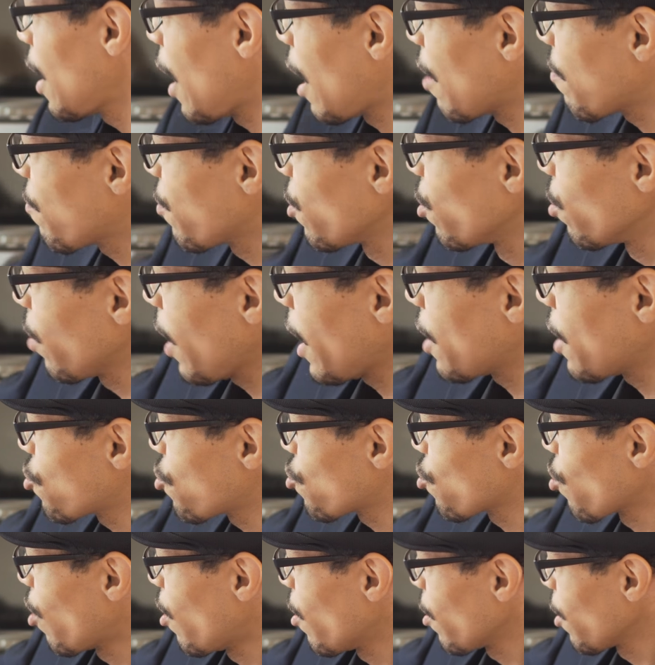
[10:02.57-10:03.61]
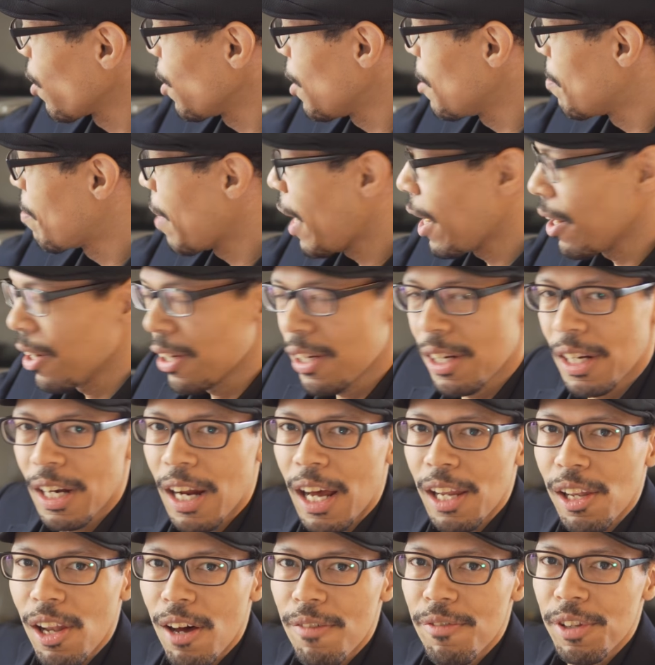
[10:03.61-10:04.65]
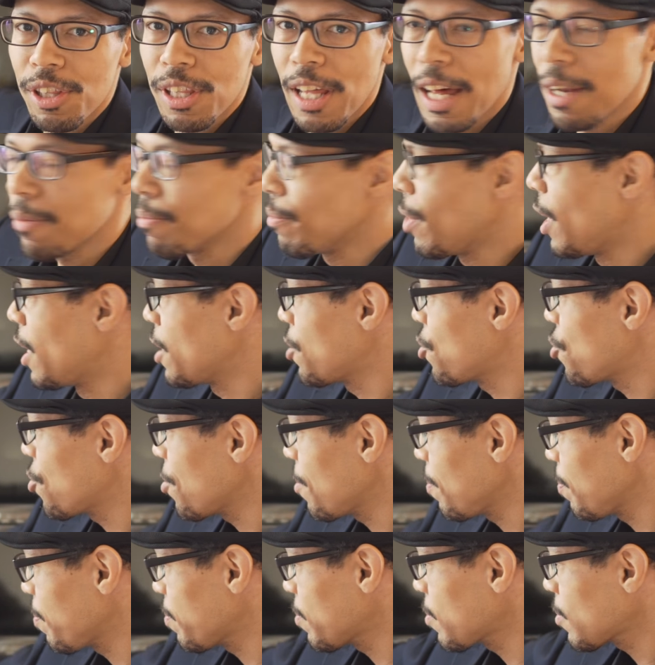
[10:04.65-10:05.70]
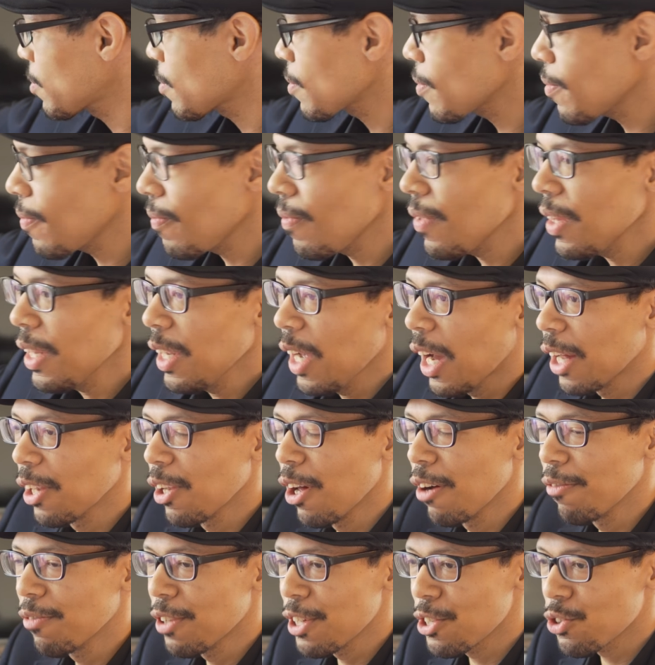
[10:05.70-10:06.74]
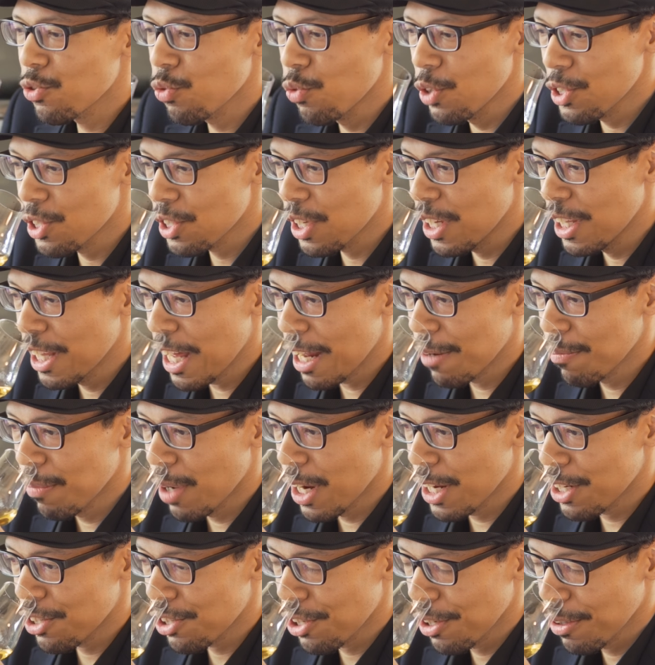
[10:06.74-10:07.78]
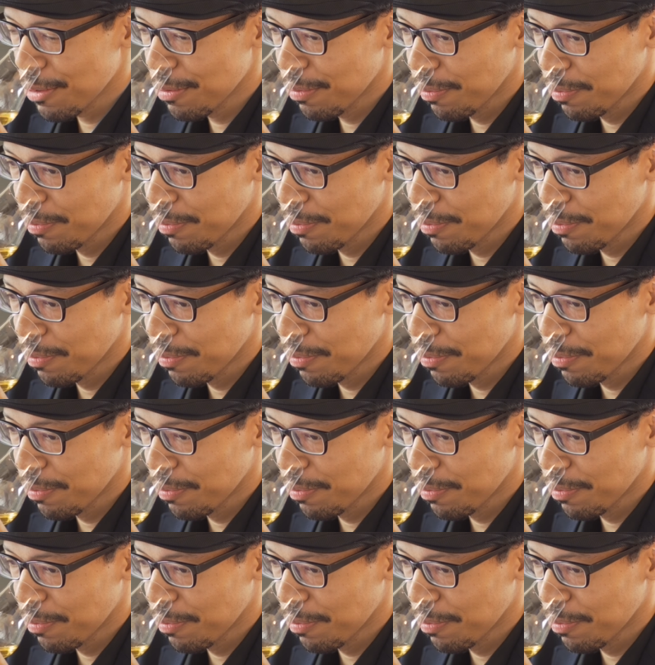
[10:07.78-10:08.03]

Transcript: I feel strongly about it and I love it that much. I love this whiskey that much.